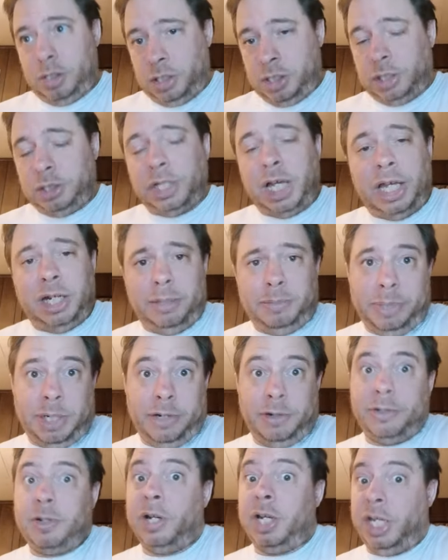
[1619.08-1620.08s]
uh, Latin
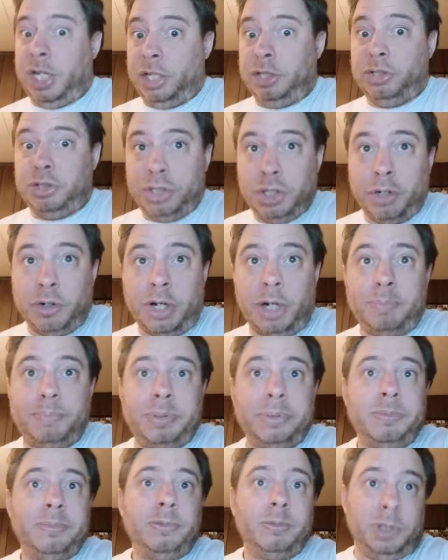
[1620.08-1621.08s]
America and Europe
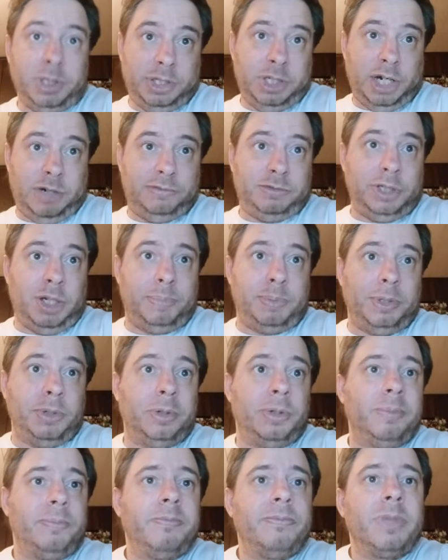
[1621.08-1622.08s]
with Def
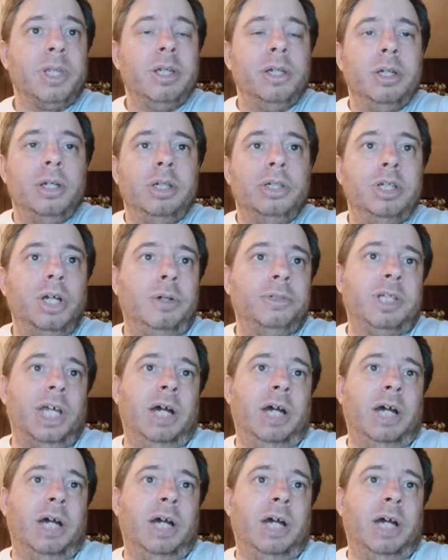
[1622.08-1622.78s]
Leppard. No